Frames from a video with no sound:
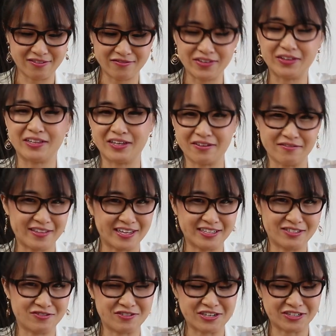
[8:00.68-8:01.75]
feeling of that
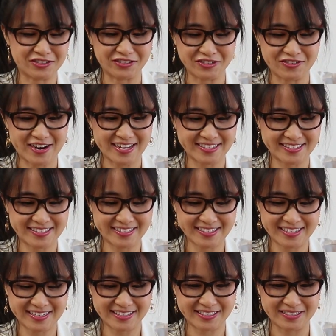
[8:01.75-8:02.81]
traditional dress.
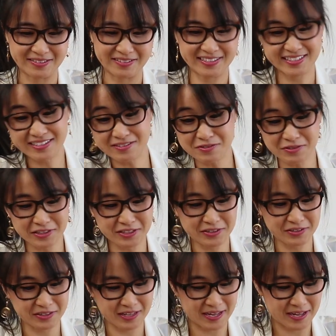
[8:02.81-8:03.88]
So it's a cool
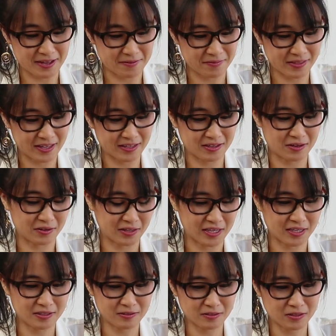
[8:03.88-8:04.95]
little thing,
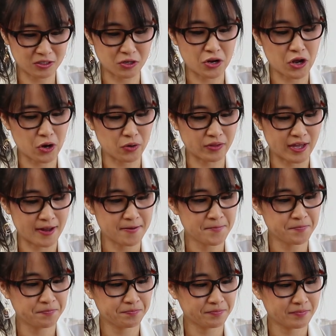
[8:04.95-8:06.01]
like to know that
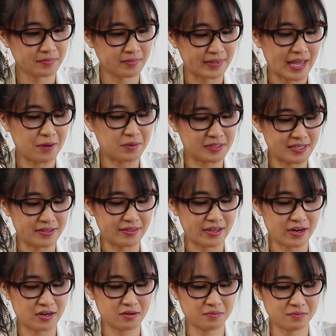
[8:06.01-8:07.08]
that was in
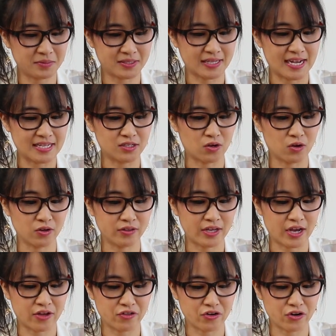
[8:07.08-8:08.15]
there besides all
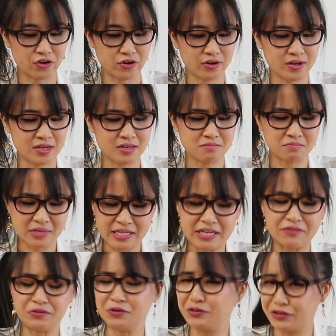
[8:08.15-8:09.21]
the other
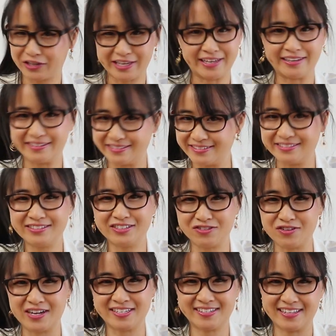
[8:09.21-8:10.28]
medieval looking
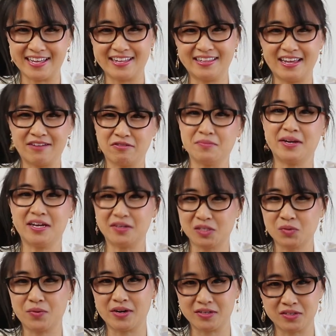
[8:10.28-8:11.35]
dress that everybody
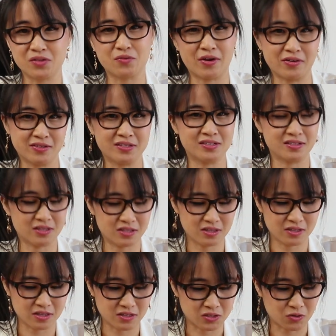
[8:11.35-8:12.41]
else wears throughout this
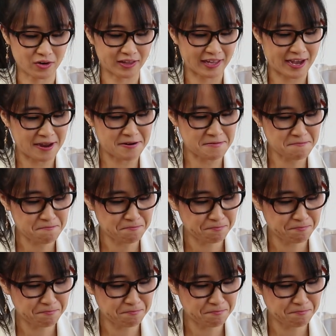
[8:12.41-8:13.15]
storyline.